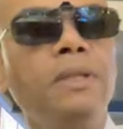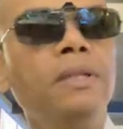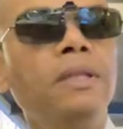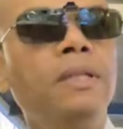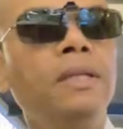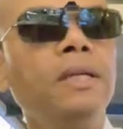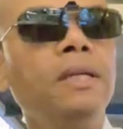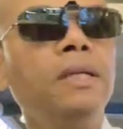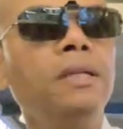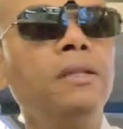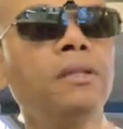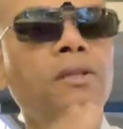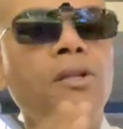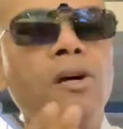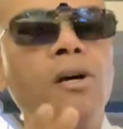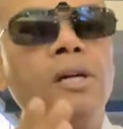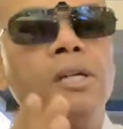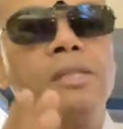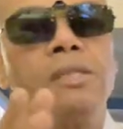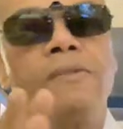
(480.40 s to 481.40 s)
the
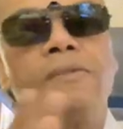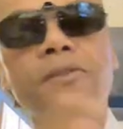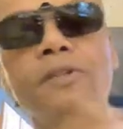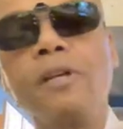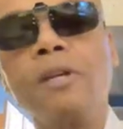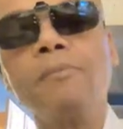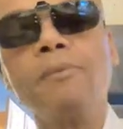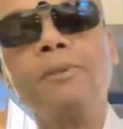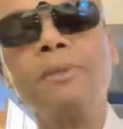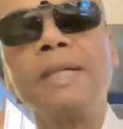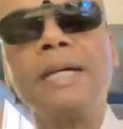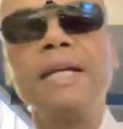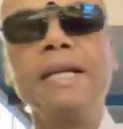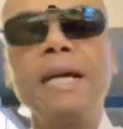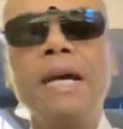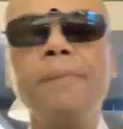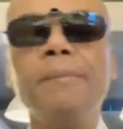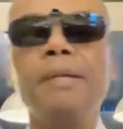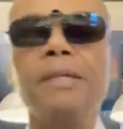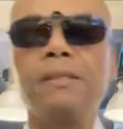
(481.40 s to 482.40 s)
laws of
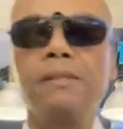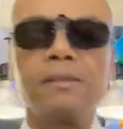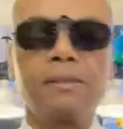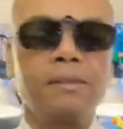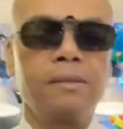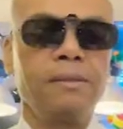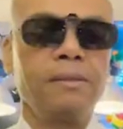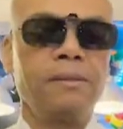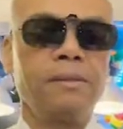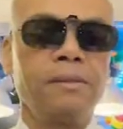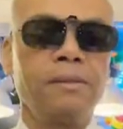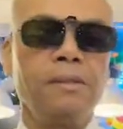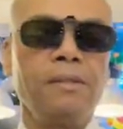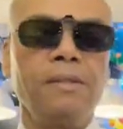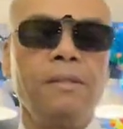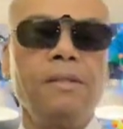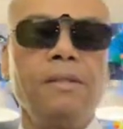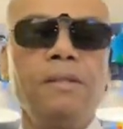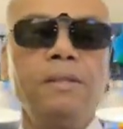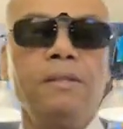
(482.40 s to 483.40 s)
thermodynamics.
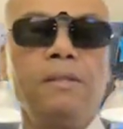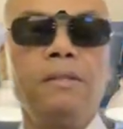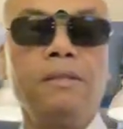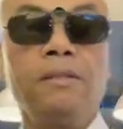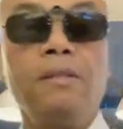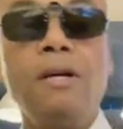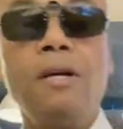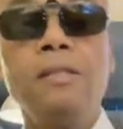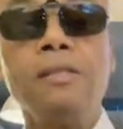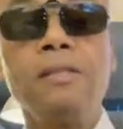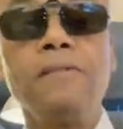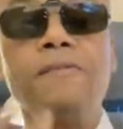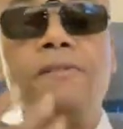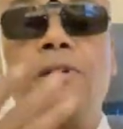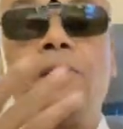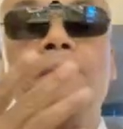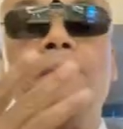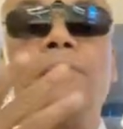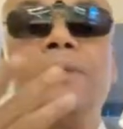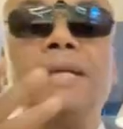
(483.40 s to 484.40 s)
Laws of
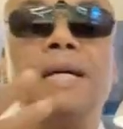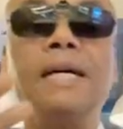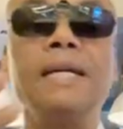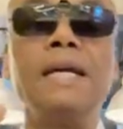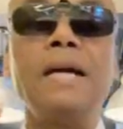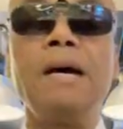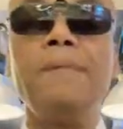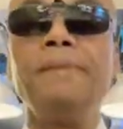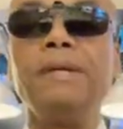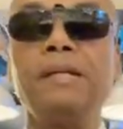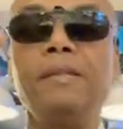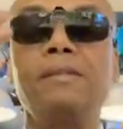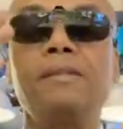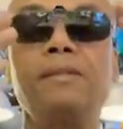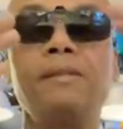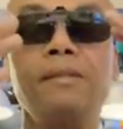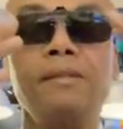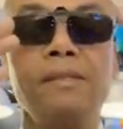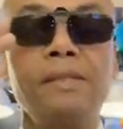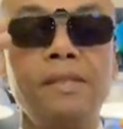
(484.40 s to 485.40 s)
thermodynamics
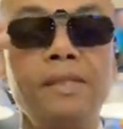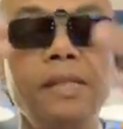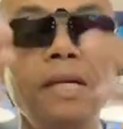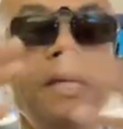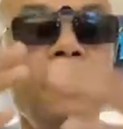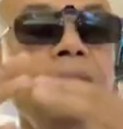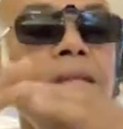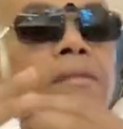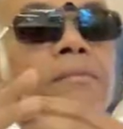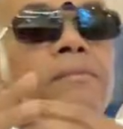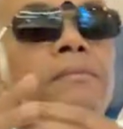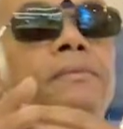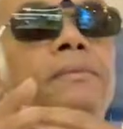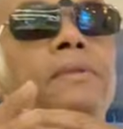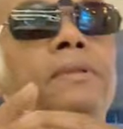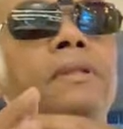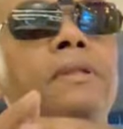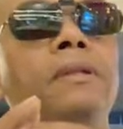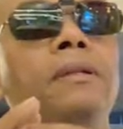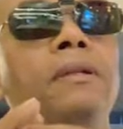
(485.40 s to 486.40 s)
state,
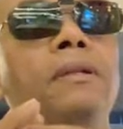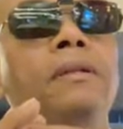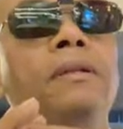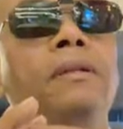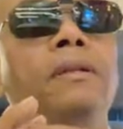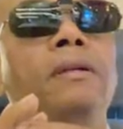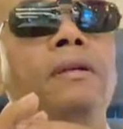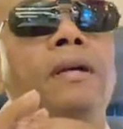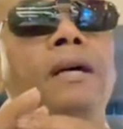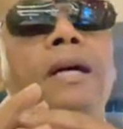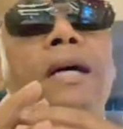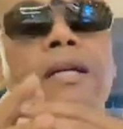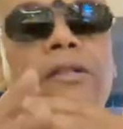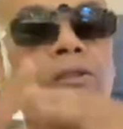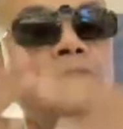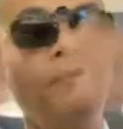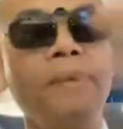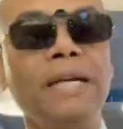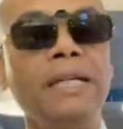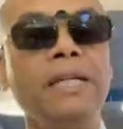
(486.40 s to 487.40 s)
and
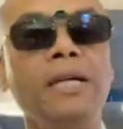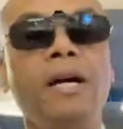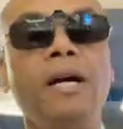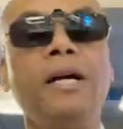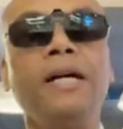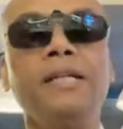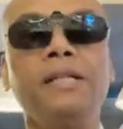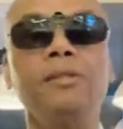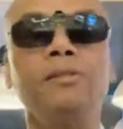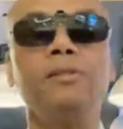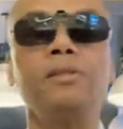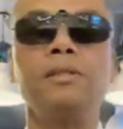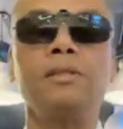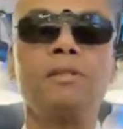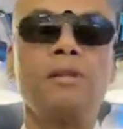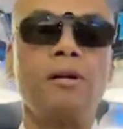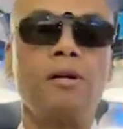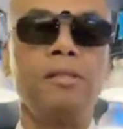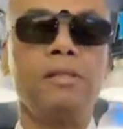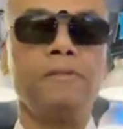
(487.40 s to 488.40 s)
nobody argues the
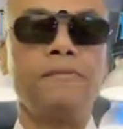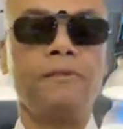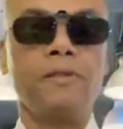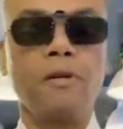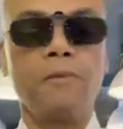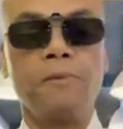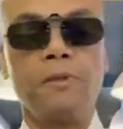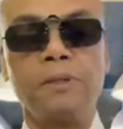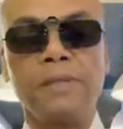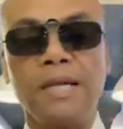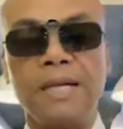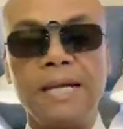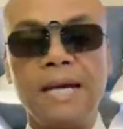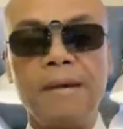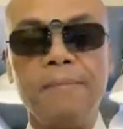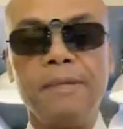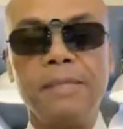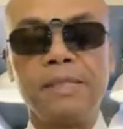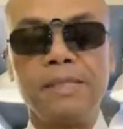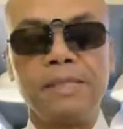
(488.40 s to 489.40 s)
laws of
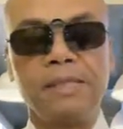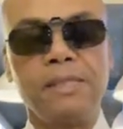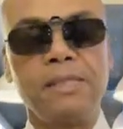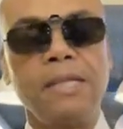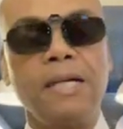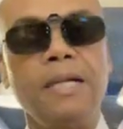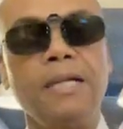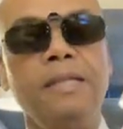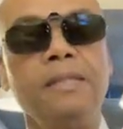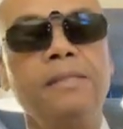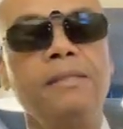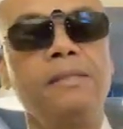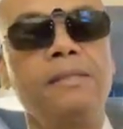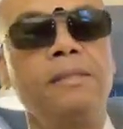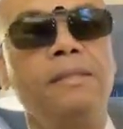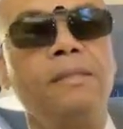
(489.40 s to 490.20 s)
thermodynamics in science.